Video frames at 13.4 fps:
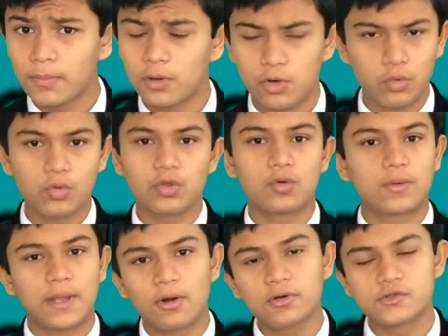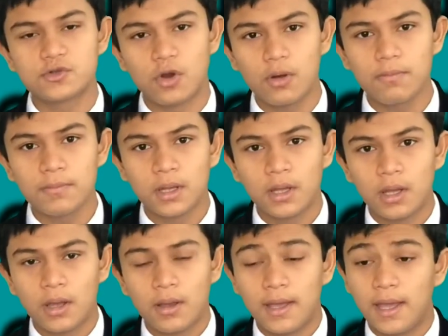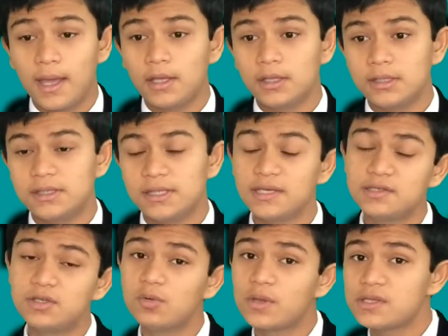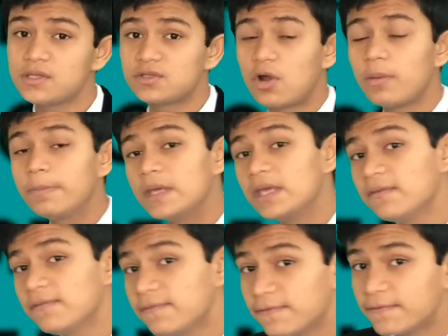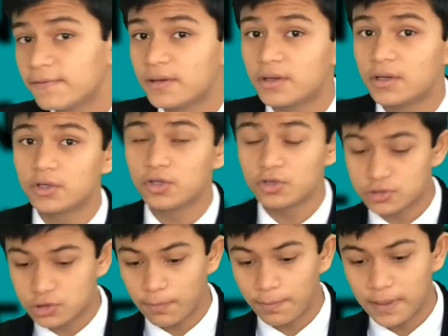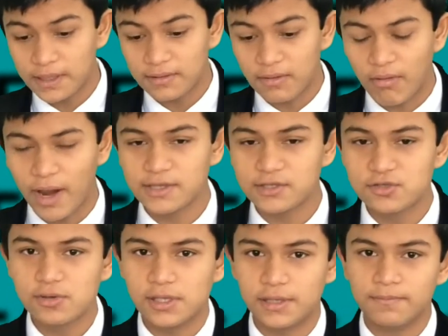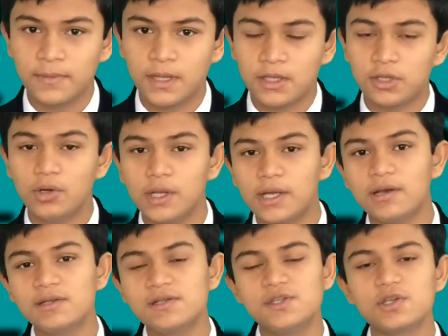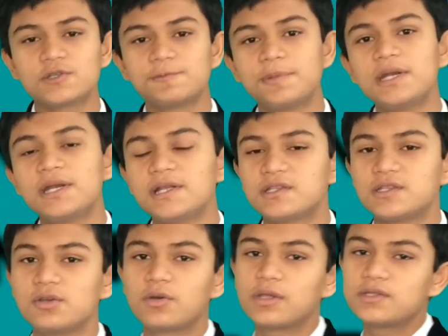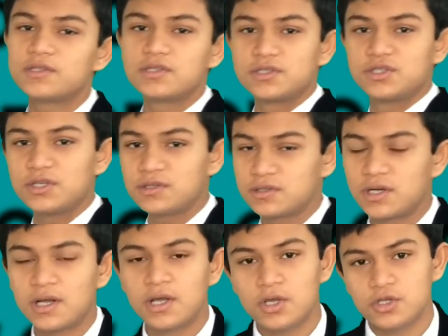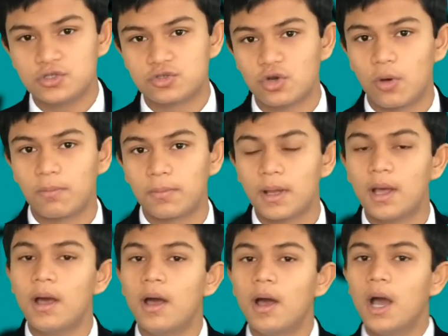No, you cannot stop. Yes, you can stop if you're stopping it gradually. You decrease your speed and you can just stop.